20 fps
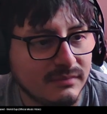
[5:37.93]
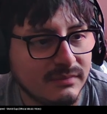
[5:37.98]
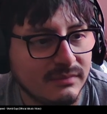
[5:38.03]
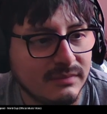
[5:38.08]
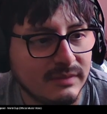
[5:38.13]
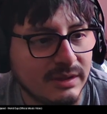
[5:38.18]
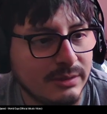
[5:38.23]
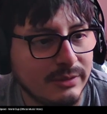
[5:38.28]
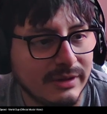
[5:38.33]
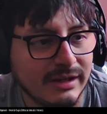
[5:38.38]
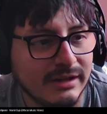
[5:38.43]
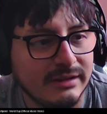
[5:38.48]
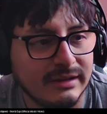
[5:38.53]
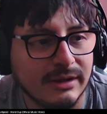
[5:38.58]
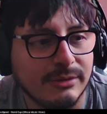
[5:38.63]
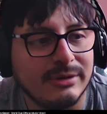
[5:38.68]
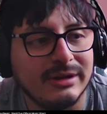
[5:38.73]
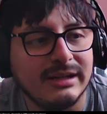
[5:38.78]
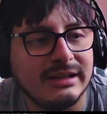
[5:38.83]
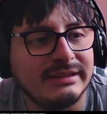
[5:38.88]
They're
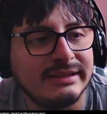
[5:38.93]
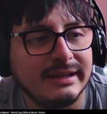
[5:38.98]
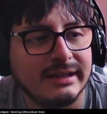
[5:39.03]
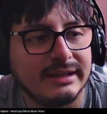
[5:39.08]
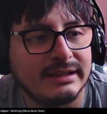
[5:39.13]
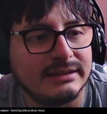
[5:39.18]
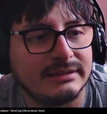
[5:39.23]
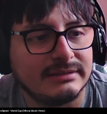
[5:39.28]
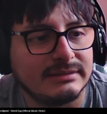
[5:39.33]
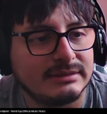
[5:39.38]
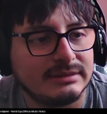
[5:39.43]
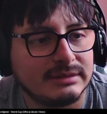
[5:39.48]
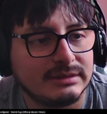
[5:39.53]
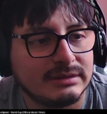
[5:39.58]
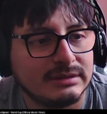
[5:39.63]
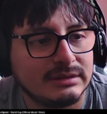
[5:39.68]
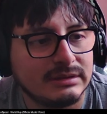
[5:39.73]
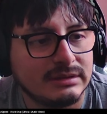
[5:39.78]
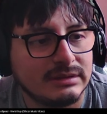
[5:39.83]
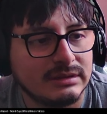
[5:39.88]
really not.
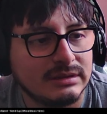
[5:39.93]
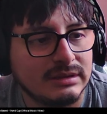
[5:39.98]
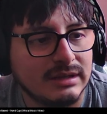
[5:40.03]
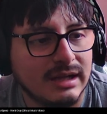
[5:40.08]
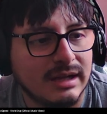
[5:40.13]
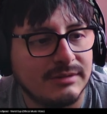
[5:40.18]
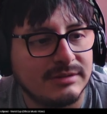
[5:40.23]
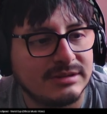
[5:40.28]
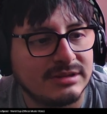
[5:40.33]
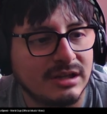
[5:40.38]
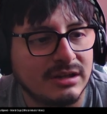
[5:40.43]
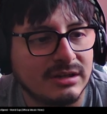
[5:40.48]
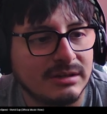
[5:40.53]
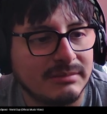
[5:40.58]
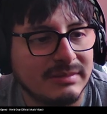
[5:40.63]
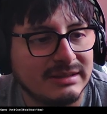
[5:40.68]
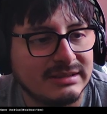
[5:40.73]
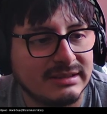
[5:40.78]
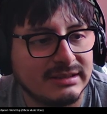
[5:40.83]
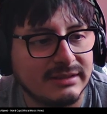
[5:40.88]
I'm sorry,
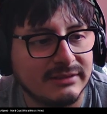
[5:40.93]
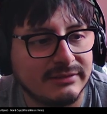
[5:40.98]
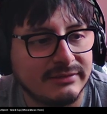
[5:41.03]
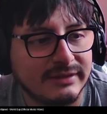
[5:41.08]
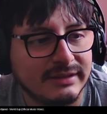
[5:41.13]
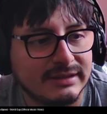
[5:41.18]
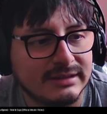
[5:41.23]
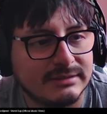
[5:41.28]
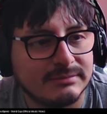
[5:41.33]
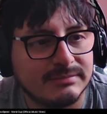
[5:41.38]
Mexican fans,